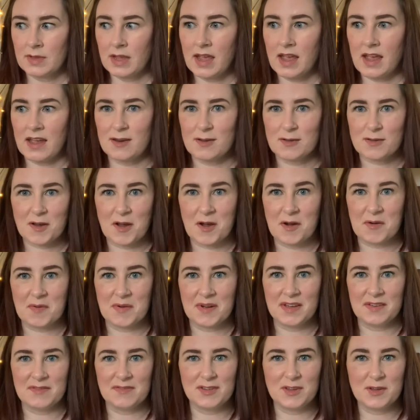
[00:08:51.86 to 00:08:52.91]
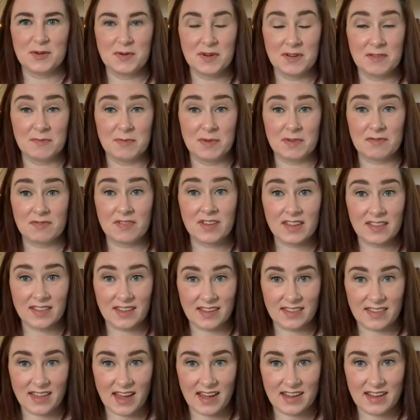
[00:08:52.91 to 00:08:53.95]
And so if you have been
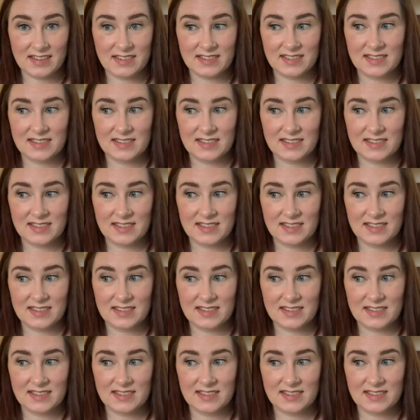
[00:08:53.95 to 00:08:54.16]
feeling that